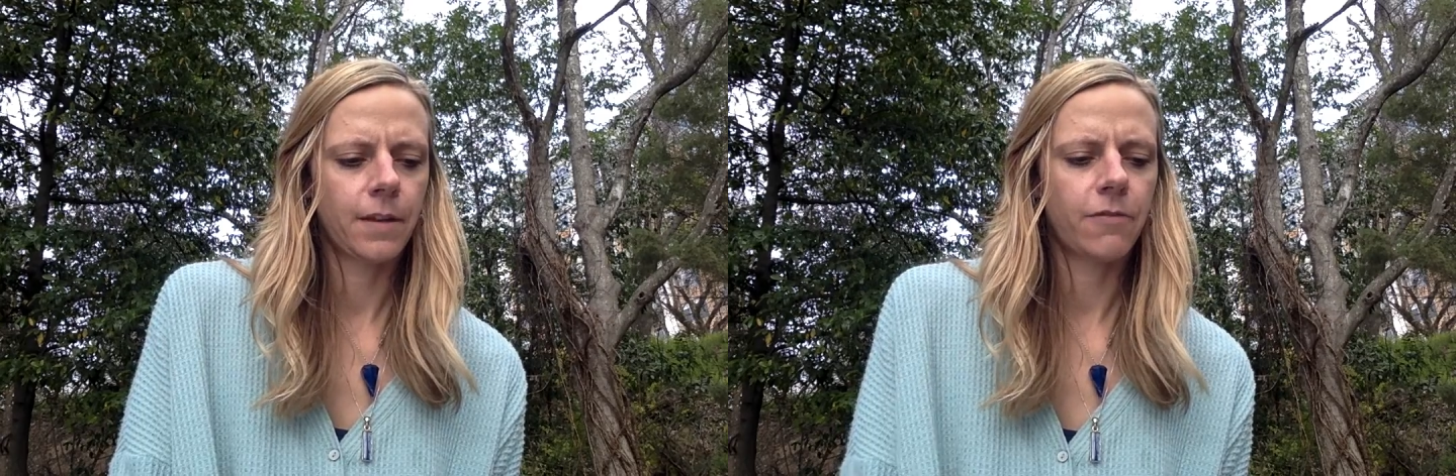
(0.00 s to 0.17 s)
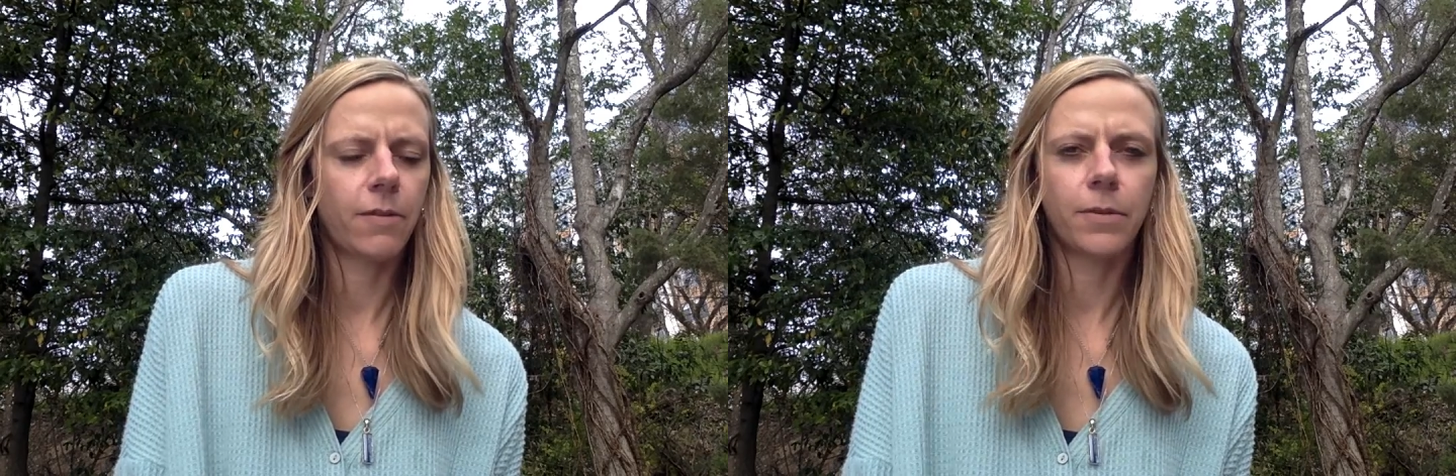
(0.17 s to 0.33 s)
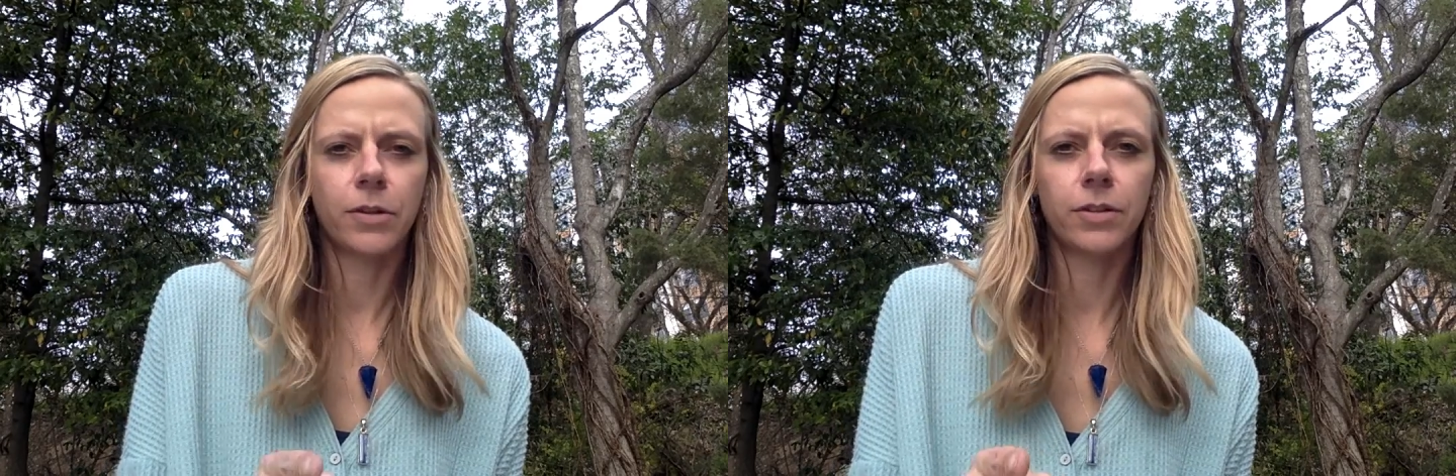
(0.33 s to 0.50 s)

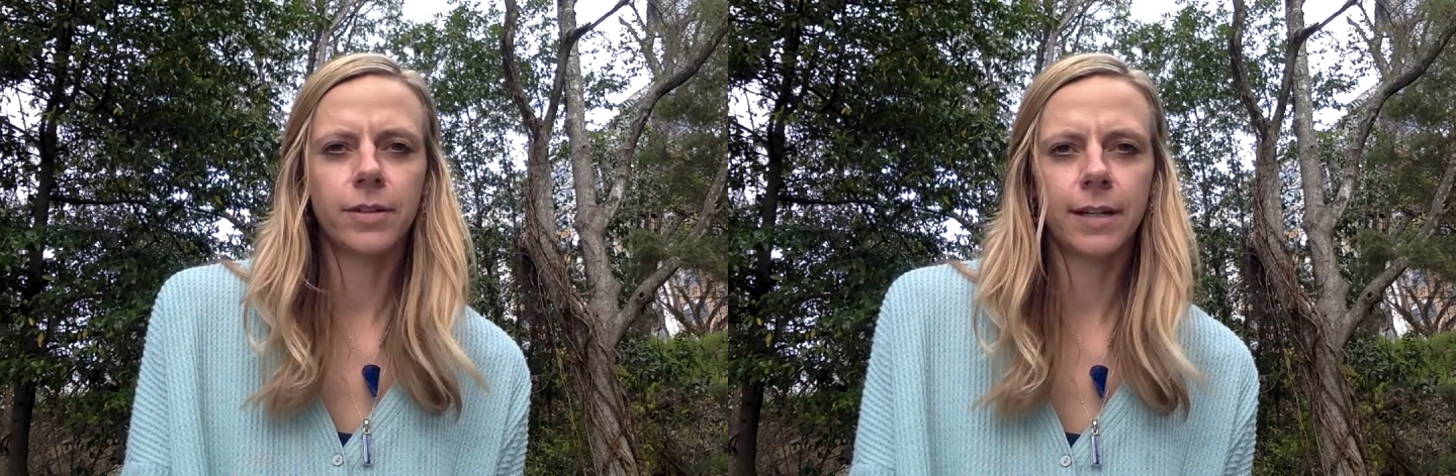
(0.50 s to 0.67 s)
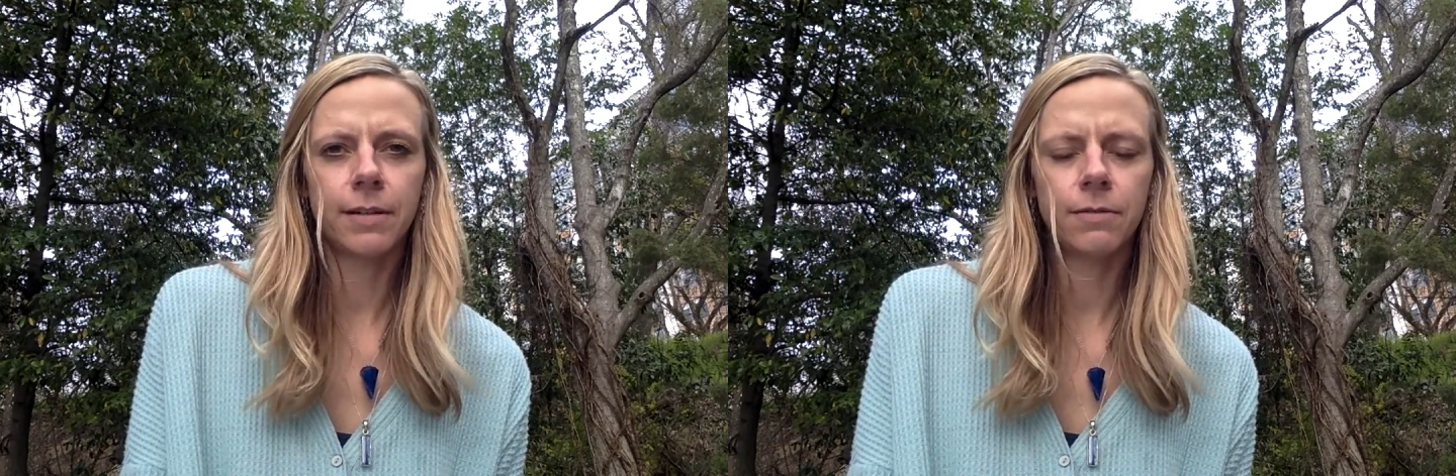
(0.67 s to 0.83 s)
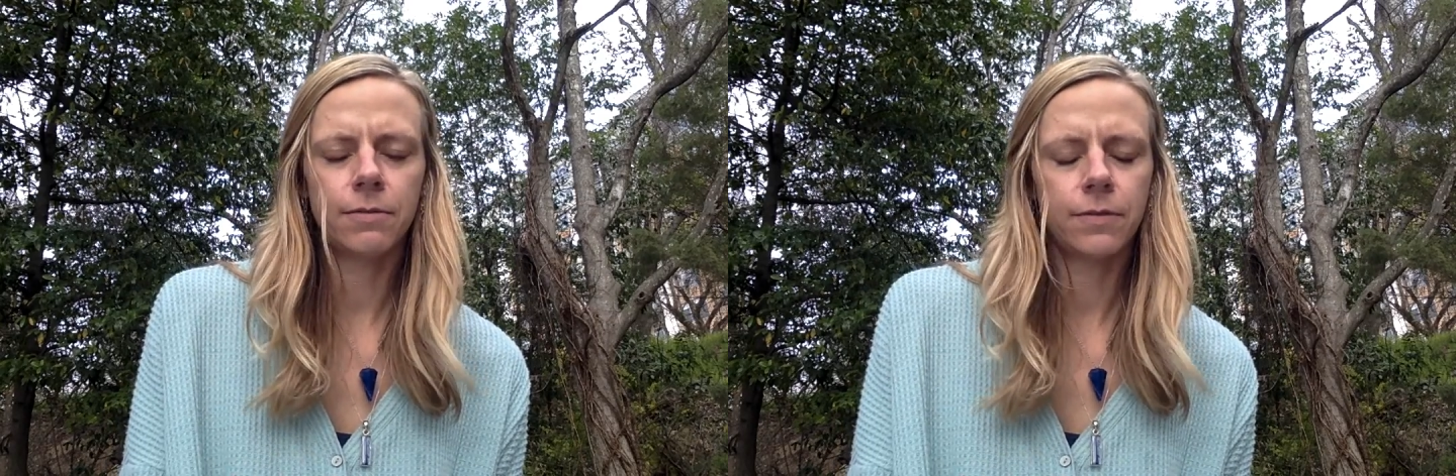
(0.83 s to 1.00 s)
from yourself